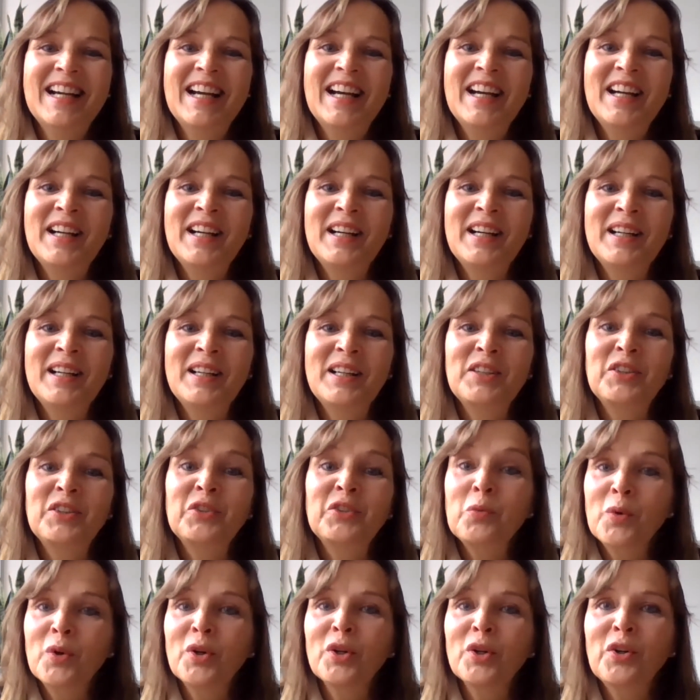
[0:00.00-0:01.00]

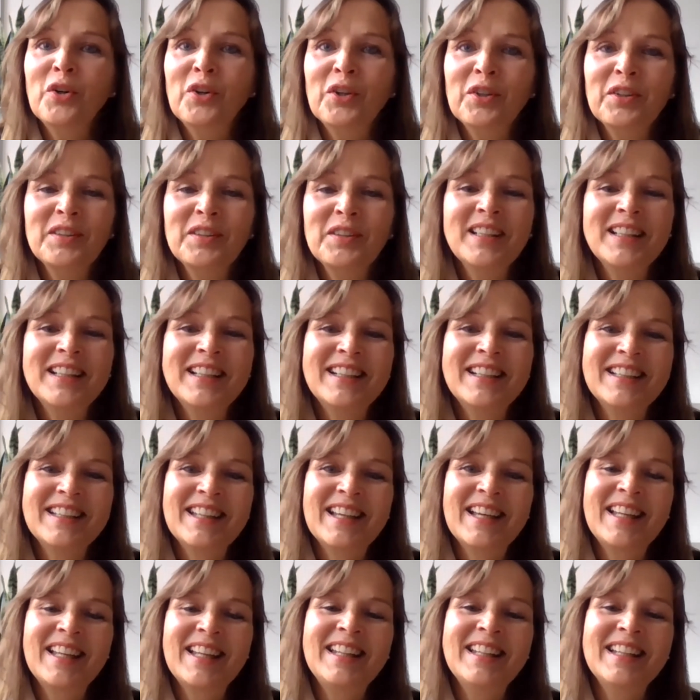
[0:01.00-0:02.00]
to work on
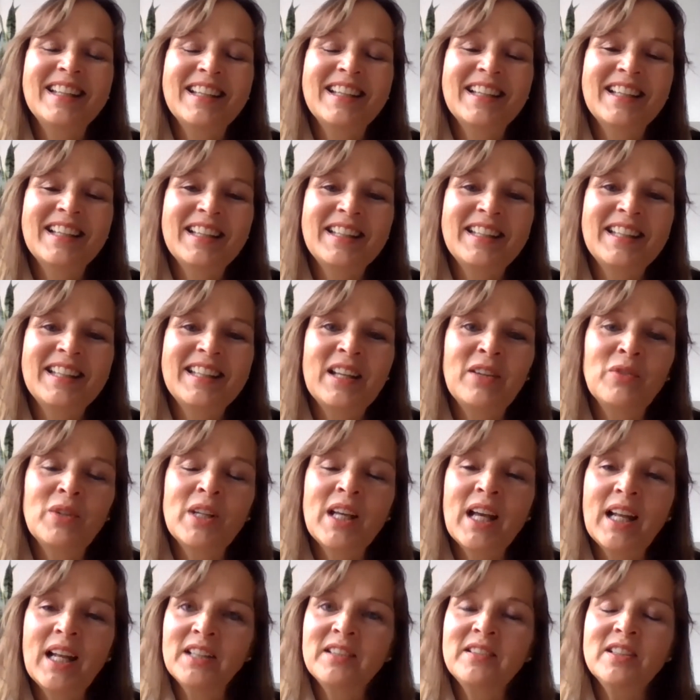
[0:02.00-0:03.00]
than
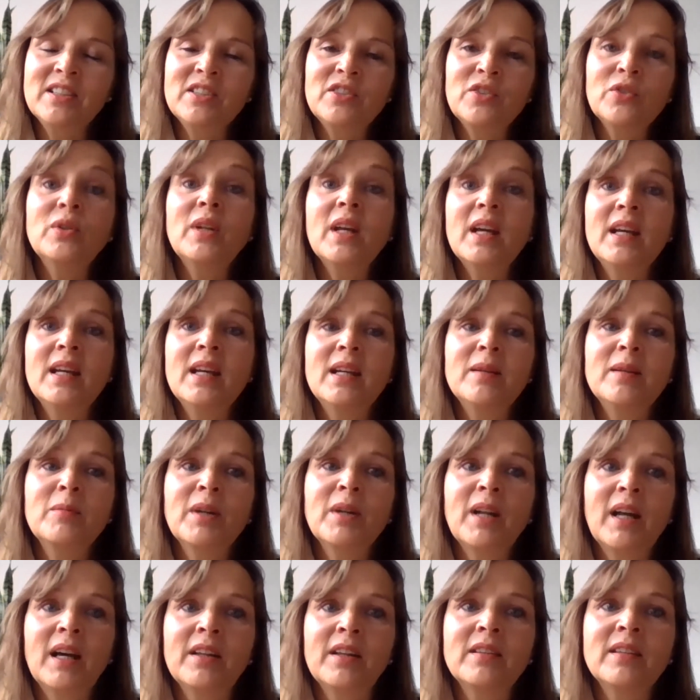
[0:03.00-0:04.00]
reality today.
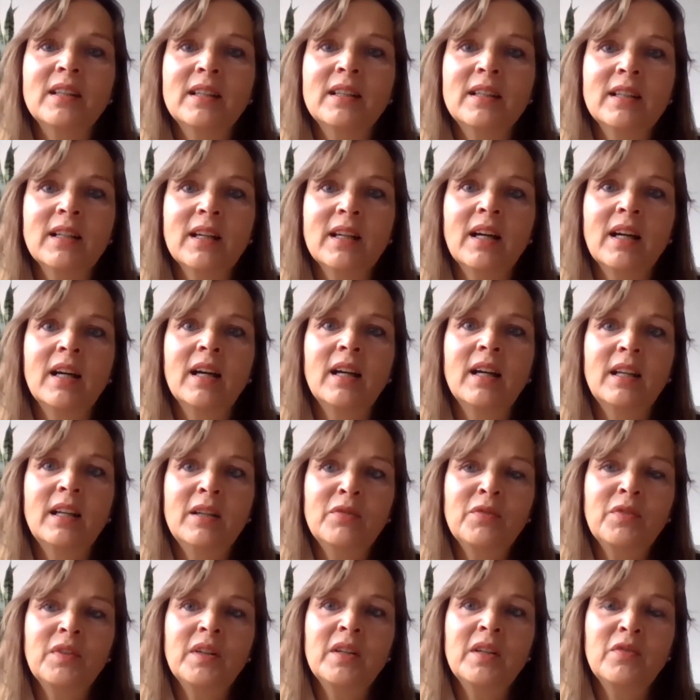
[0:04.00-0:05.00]
But I think
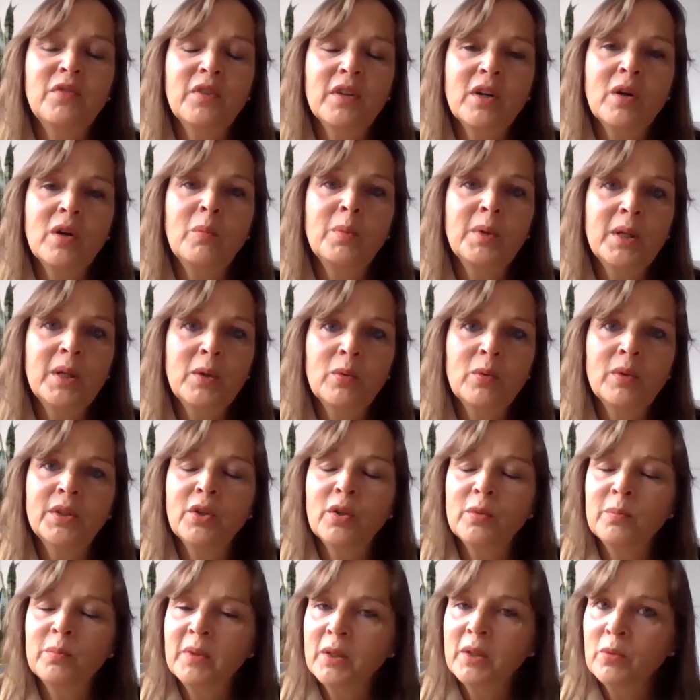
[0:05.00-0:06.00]
if a company will
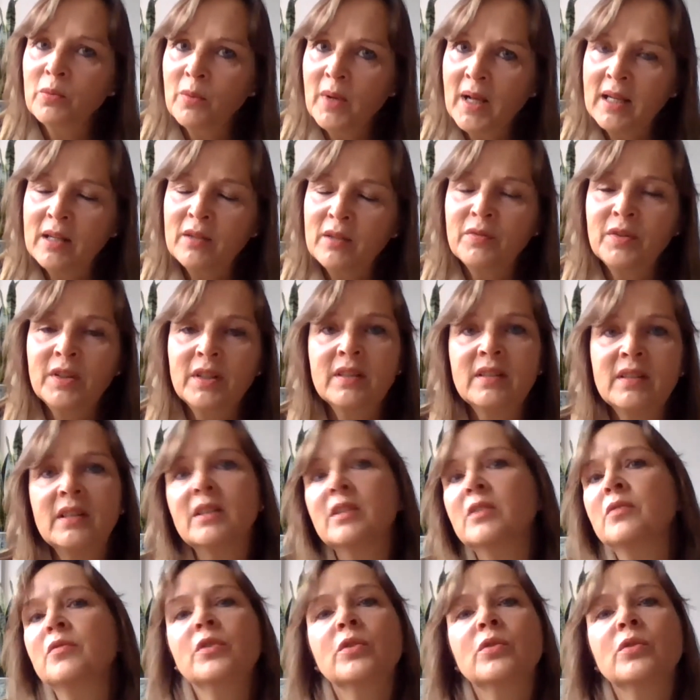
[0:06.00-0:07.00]
not be relevant in
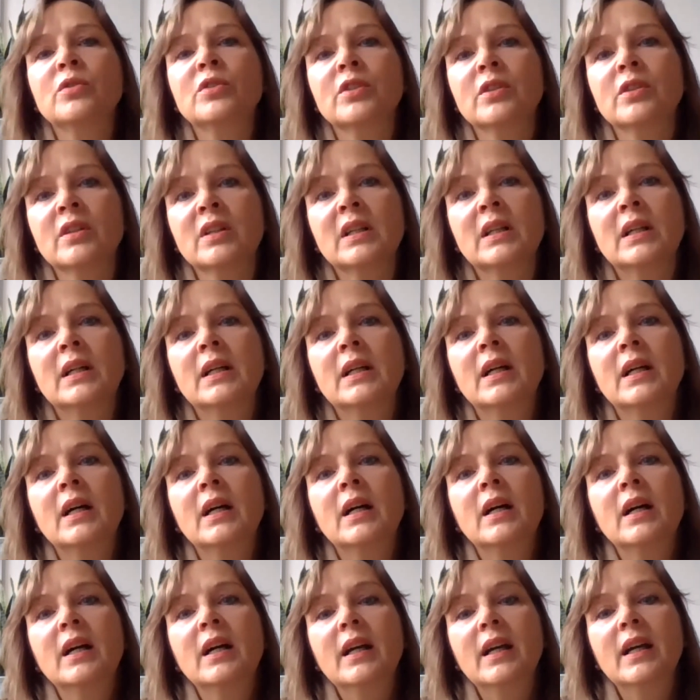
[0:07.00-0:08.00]
the future
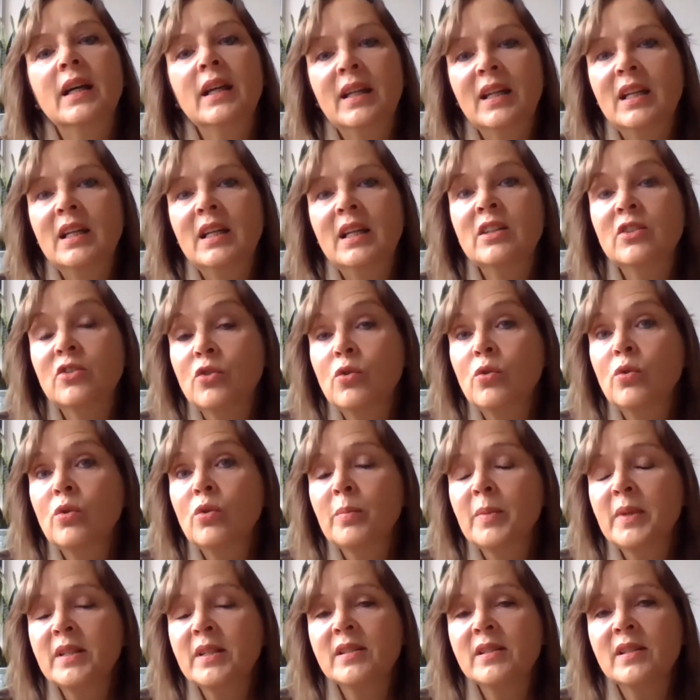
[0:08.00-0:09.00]
in its core
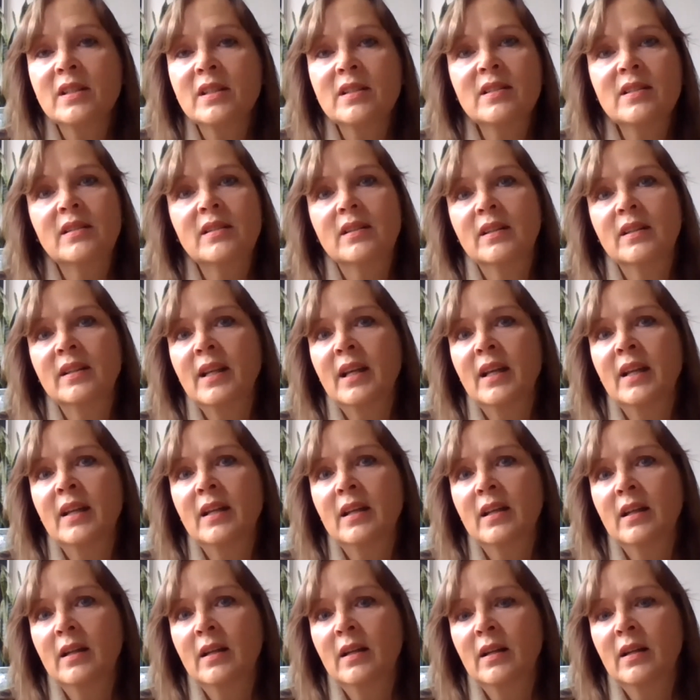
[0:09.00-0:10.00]
business,
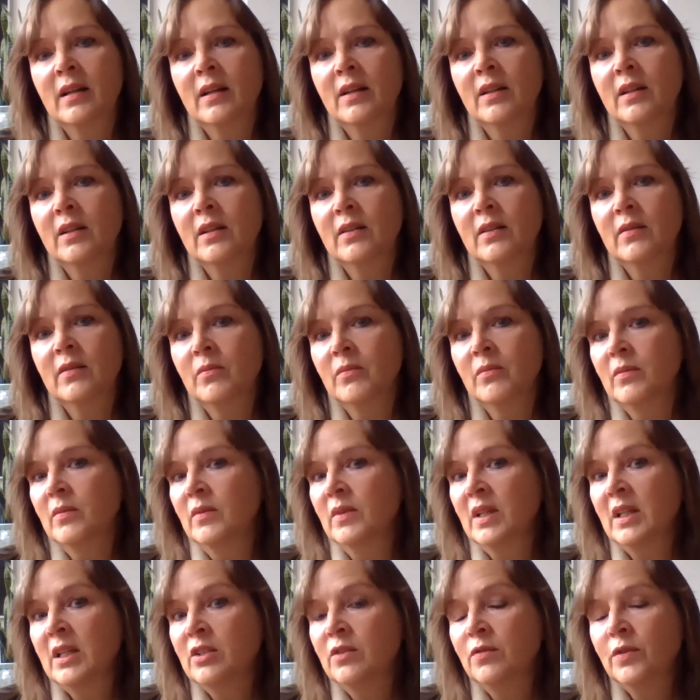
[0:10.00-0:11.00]
then
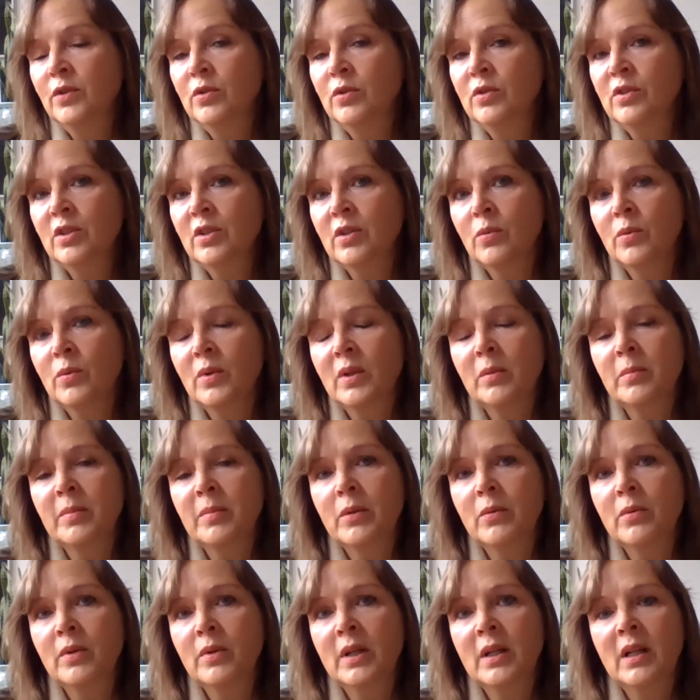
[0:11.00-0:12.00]
its future will
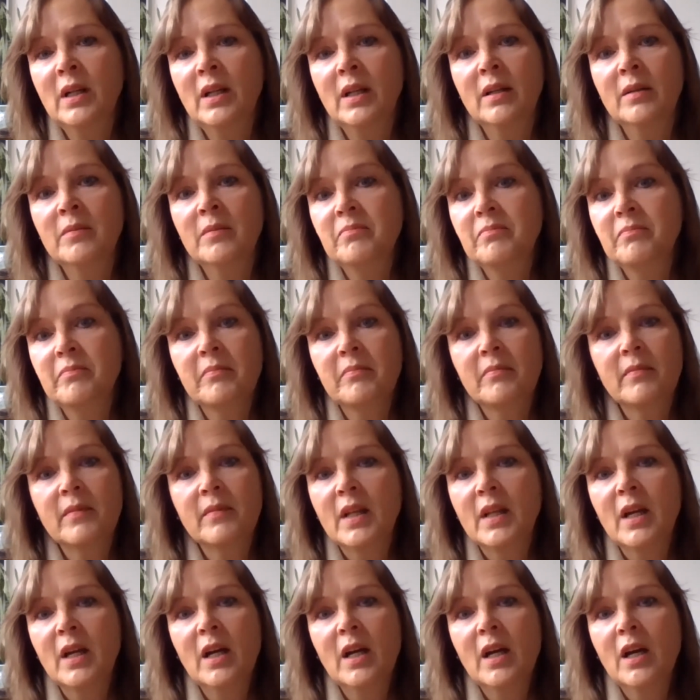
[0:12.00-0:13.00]
be really
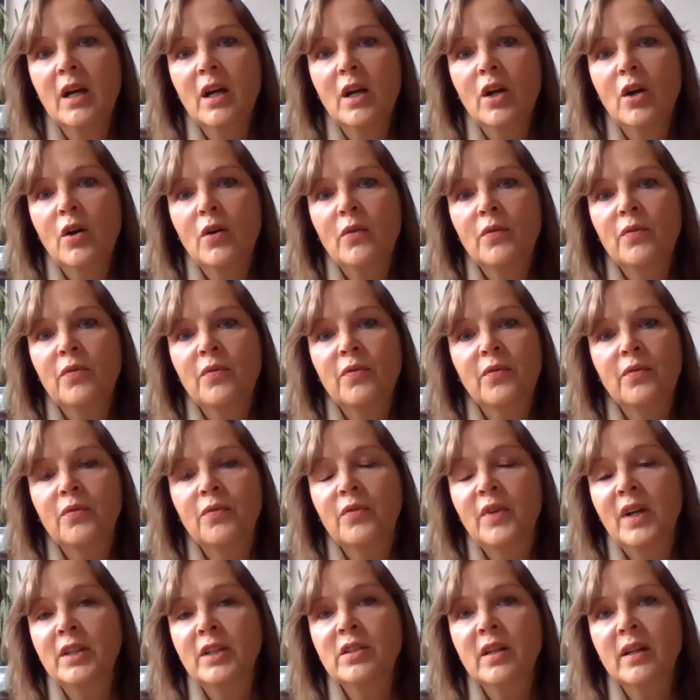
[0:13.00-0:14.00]

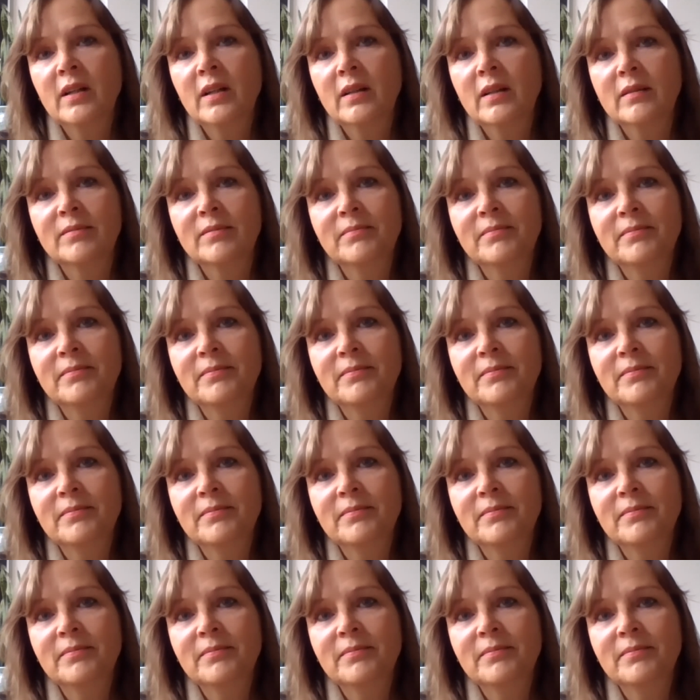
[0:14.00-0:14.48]
fragile.